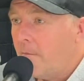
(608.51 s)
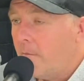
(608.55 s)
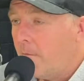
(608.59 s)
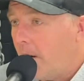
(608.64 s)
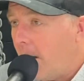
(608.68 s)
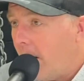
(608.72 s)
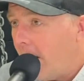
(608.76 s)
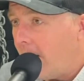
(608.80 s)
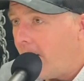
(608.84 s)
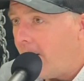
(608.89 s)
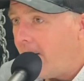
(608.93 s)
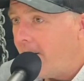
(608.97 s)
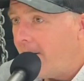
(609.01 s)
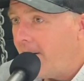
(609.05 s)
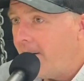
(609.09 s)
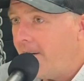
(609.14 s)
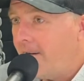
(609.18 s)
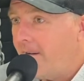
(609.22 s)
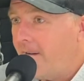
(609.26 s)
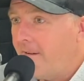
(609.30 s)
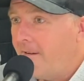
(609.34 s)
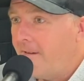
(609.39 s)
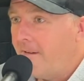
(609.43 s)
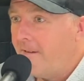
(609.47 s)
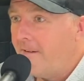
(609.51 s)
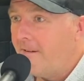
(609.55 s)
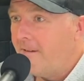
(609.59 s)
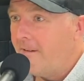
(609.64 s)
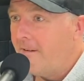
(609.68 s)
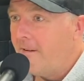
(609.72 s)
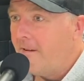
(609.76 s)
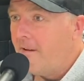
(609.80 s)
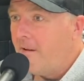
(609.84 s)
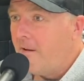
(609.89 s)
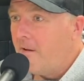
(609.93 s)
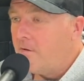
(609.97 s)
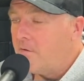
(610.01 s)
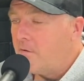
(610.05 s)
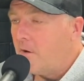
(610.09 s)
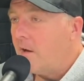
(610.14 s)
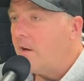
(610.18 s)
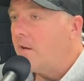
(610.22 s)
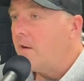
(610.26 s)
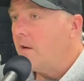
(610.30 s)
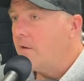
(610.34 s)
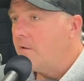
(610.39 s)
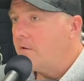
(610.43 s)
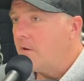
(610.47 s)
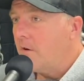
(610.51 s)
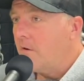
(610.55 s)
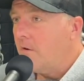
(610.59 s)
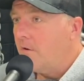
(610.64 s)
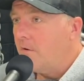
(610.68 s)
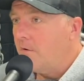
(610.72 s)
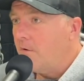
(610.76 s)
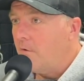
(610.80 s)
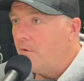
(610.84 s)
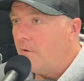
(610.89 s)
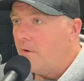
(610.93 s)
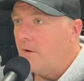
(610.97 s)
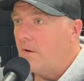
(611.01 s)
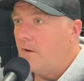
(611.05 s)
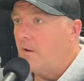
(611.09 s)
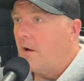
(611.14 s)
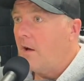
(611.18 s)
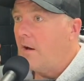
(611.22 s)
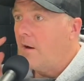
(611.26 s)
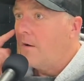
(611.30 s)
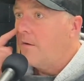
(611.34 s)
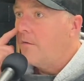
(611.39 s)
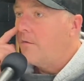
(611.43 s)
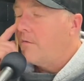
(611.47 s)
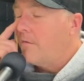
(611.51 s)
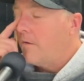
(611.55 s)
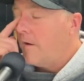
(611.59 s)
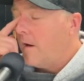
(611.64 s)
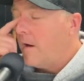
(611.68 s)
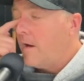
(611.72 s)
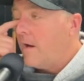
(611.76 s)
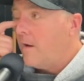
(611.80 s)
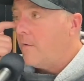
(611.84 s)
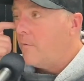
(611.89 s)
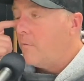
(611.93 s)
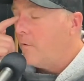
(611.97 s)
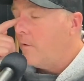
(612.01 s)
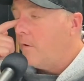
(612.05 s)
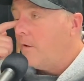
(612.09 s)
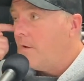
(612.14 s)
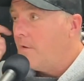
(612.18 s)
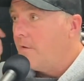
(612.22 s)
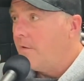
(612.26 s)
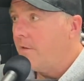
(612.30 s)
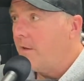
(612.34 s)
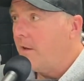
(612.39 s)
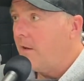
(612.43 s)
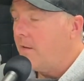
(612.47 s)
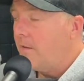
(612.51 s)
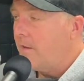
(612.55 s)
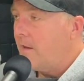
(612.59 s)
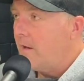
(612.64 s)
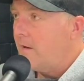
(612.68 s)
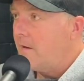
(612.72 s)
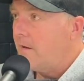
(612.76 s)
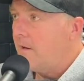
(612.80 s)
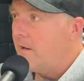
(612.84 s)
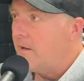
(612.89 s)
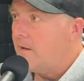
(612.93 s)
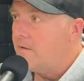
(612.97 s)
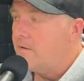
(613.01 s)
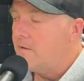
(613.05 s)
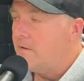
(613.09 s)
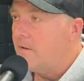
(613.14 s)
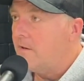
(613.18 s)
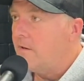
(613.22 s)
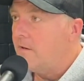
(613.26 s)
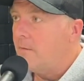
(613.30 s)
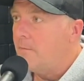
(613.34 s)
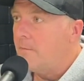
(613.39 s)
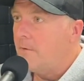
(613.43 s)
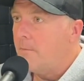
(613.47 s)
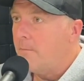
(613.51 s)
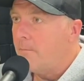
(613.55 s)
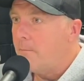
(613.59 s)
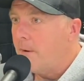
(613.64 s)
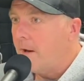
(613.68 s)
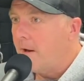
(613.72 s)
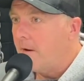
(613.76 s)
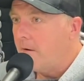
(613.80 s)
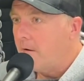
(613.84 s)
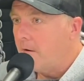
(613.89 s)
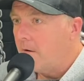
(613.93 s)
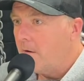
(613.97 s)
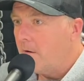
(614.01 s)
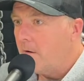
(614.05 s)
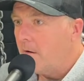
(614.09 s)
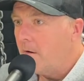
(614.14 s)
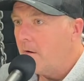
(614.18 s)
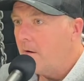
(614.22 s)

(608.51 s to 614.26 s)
But so I started doing a lot of, I really think that kids need to be better